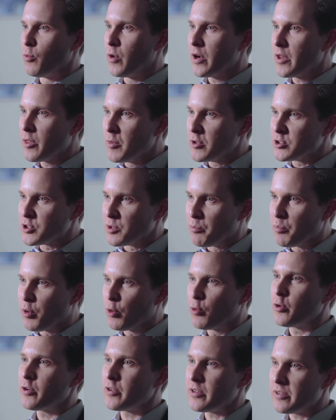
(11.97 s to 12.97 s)
one of the most
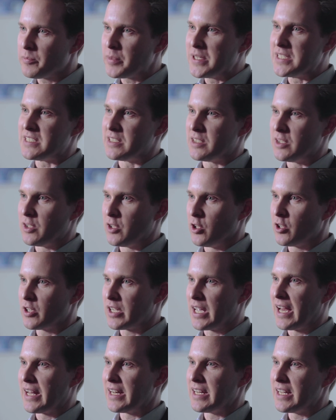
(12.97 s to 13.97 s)
important pieces we
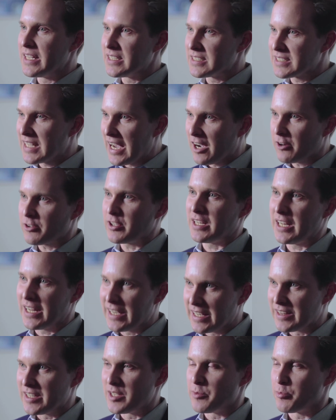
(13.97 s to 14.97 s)
look at is
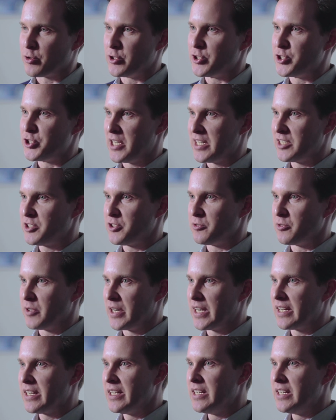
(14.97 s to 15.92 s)
calculating the appreciation rate.